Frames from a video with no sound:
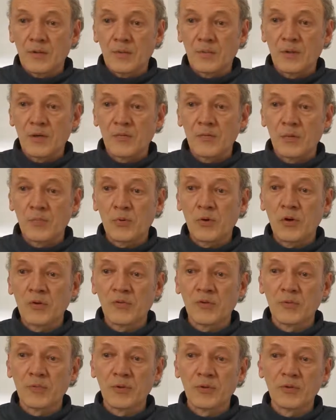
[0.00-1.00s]
Wherever
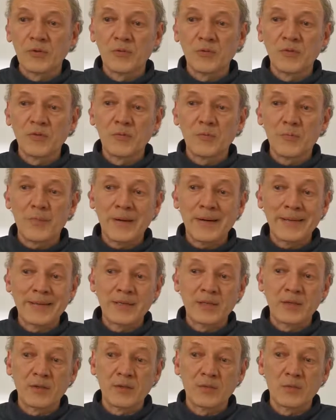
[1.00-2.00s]
possible, use a
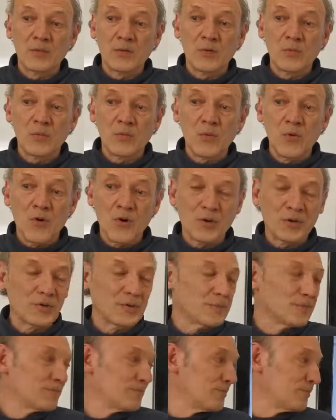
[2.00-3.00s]
bike or
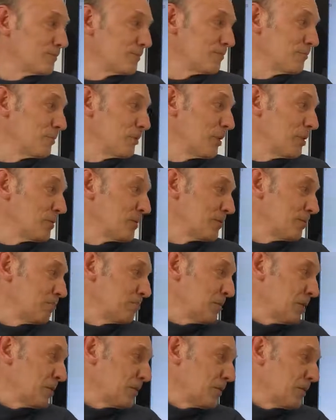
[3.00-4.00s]
walk, right?
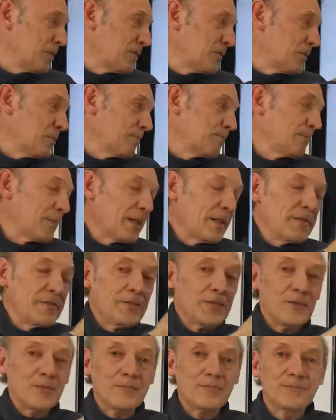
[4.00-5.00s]
That's also
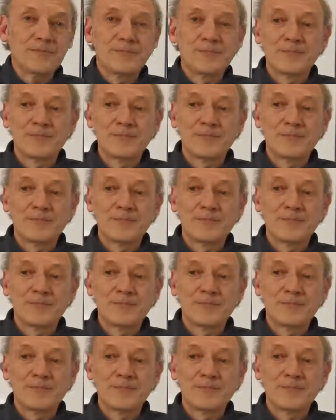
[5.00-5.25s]
healthy.